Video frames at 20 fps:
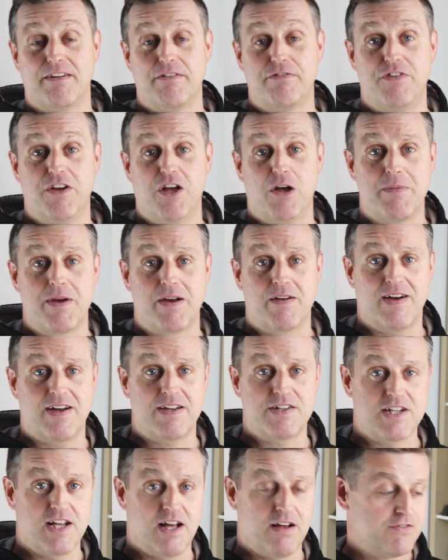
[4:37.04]
filming of
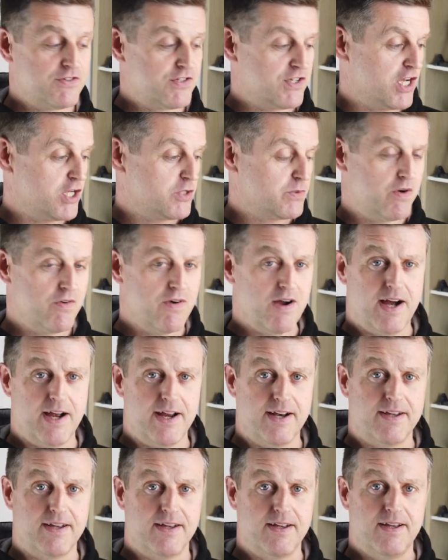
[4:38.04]
ourselves as we
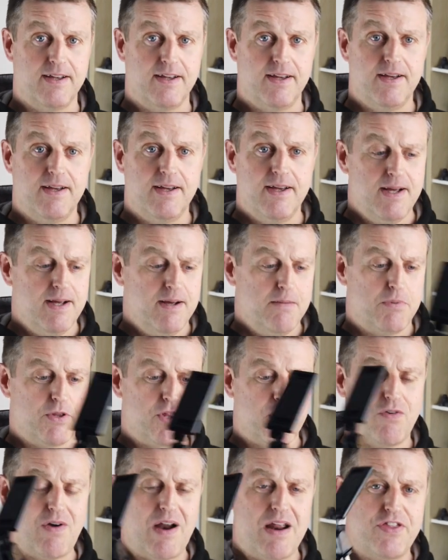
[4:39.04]
ride.
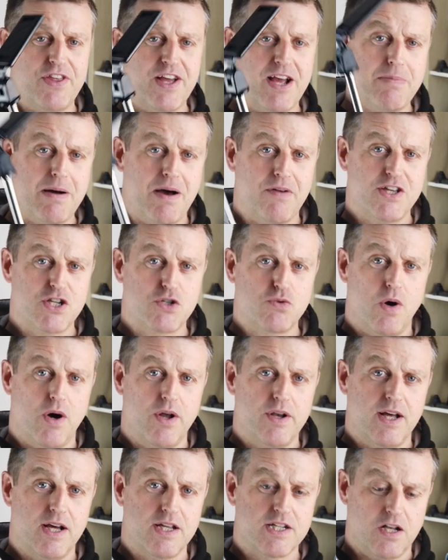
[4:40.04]
But the great thing about this
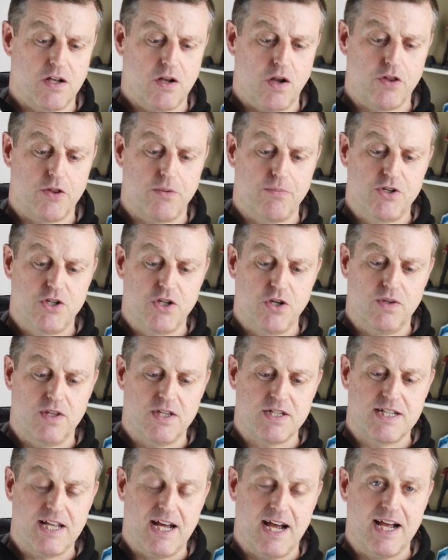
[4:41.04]
one, as a lot of them do
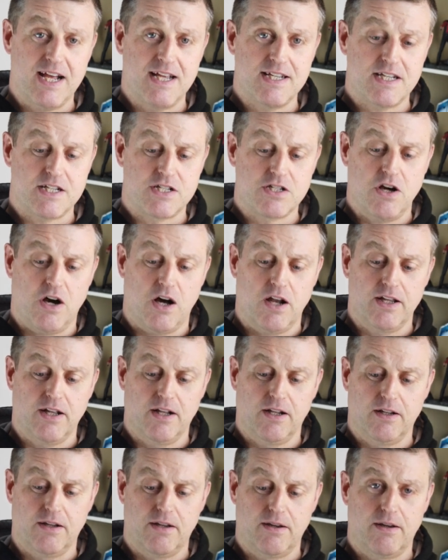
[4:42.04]
these days, it's got a
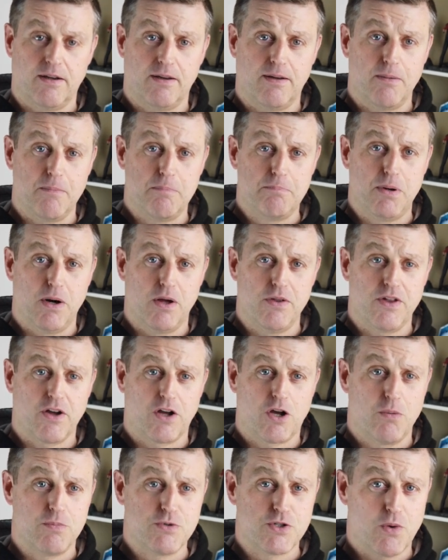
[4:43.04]
little button
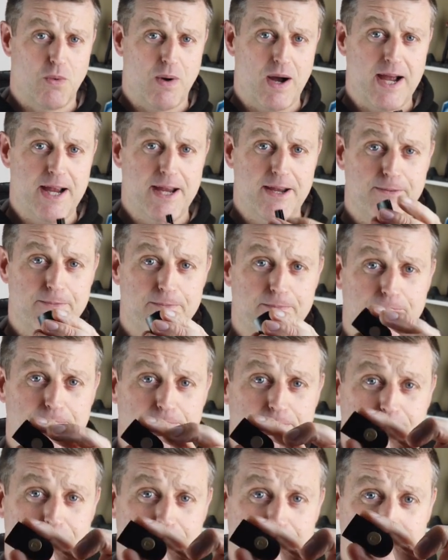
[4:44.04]
that comes away
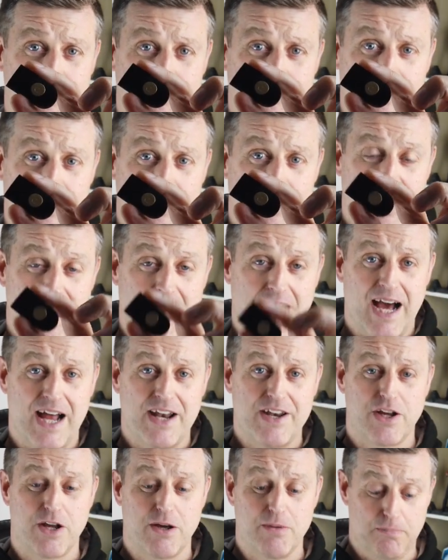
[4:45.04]

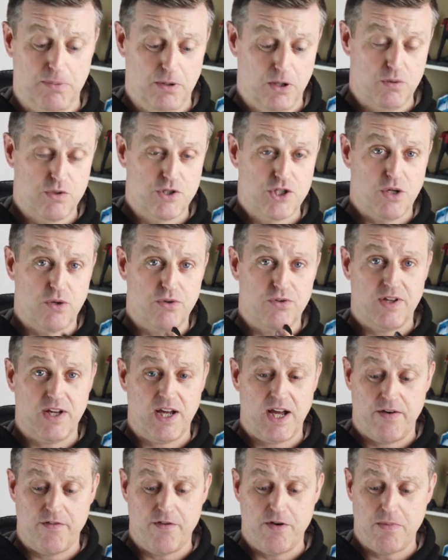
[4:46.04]
and you can Bluetooth
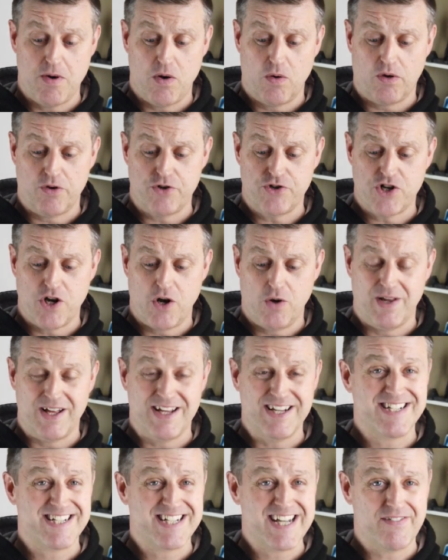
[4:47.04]
it and remote control
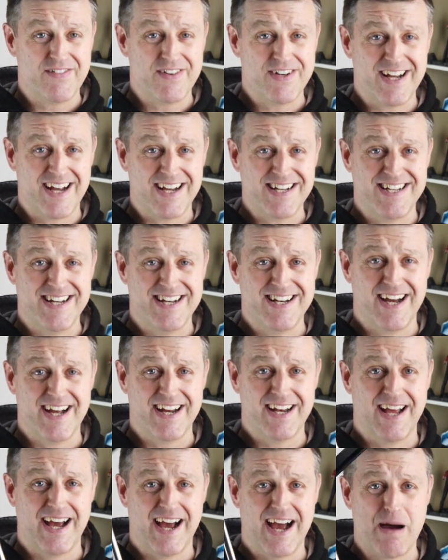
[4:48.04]
it.
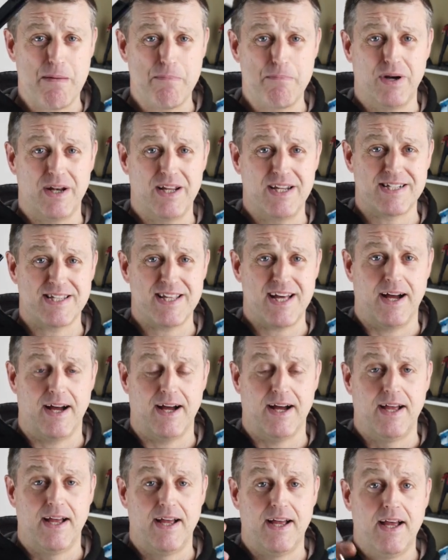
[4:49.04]
£7.99. How brilliant is
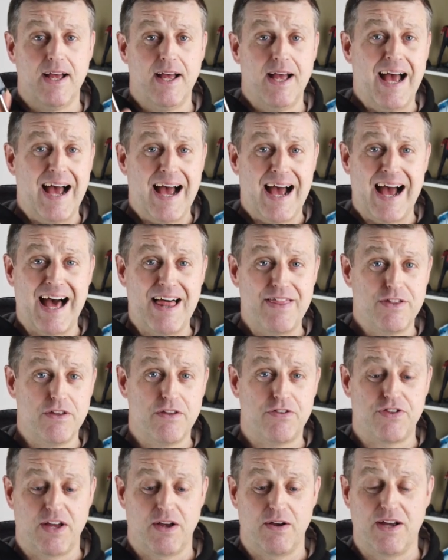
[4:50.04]
that? And the
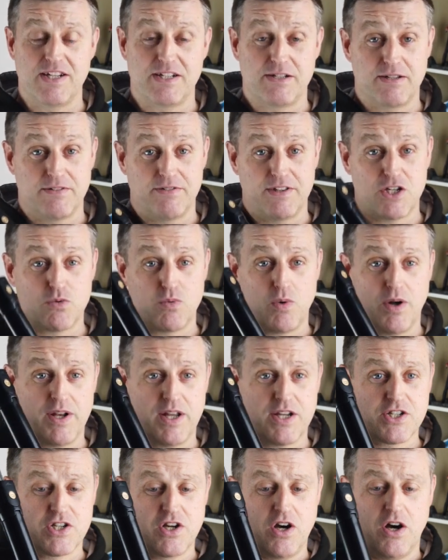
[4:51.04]
other thing is, this
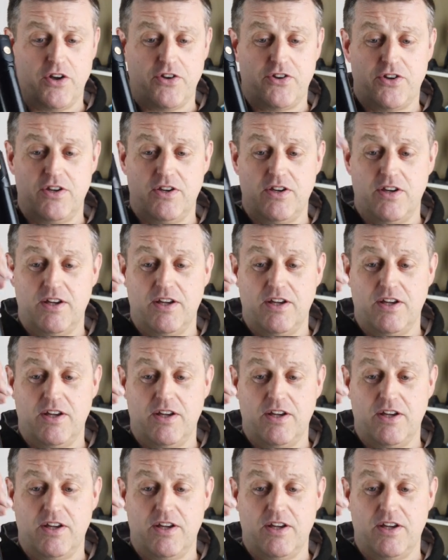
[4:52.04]
one has got